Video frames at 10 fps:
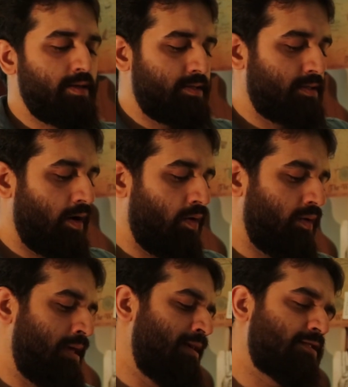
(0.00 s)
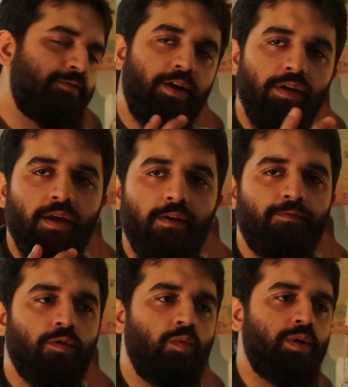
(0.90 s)
So he is very
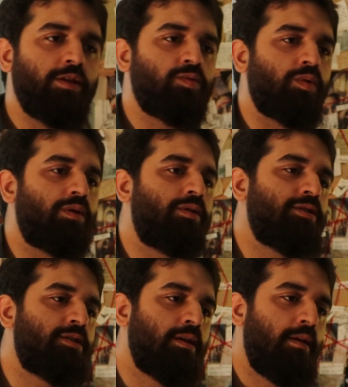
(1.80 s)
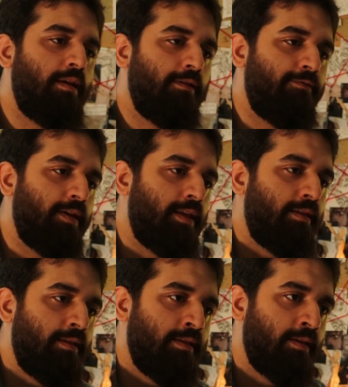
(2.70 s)
careful with his words
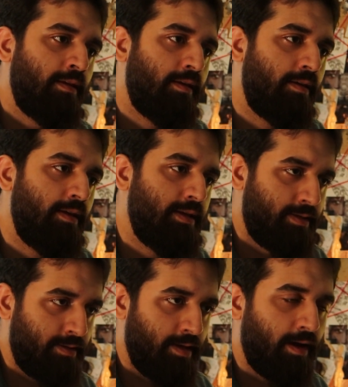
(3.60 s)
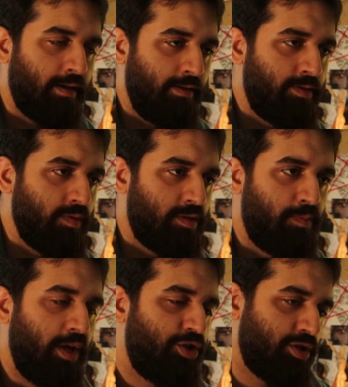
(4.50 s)
when he's talking to his
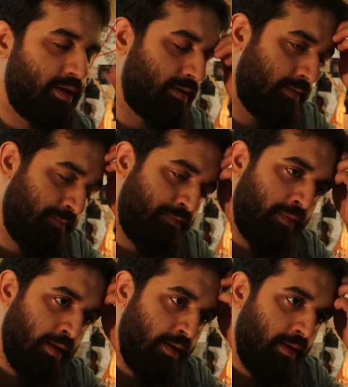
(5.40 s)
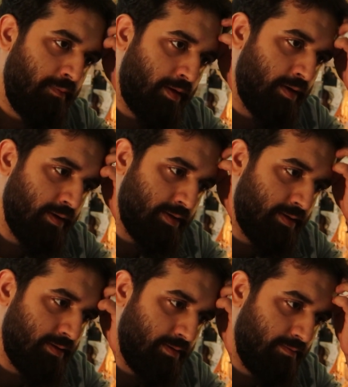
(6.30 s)
patient,
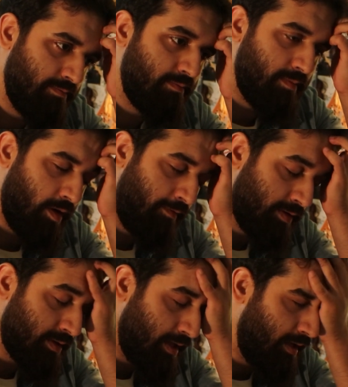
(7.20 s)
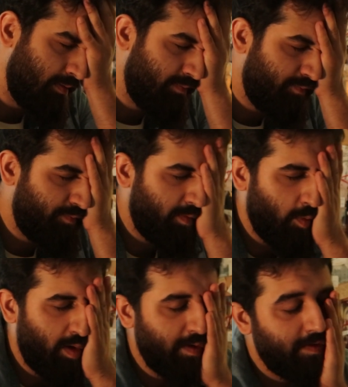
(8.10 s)
because obviously
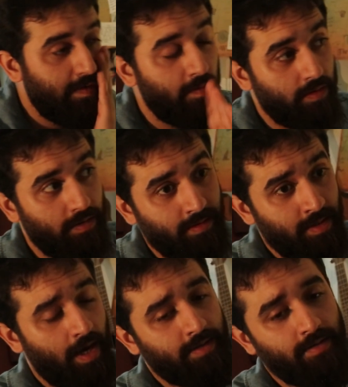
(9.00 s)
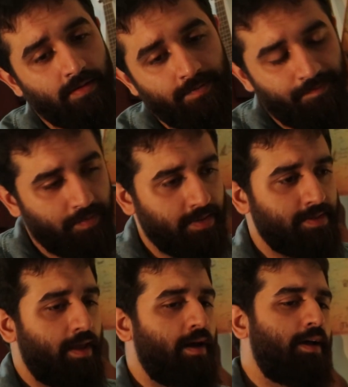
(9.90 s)
when a doctor, a
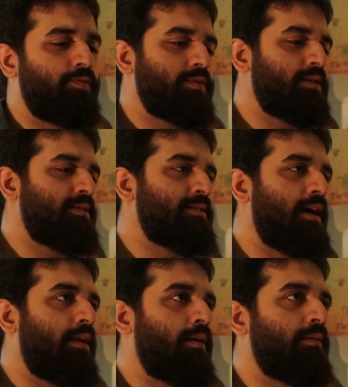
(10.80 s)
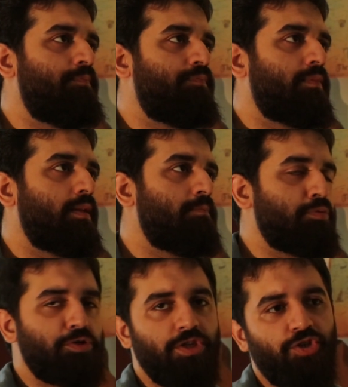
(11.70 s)
psychiatrist, is at a
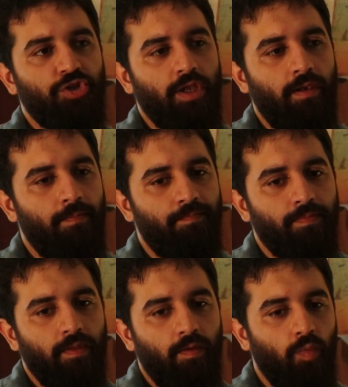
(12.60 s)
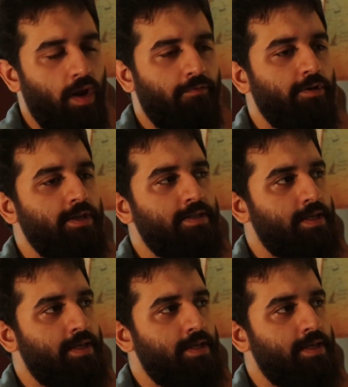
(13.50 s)
position, whatever he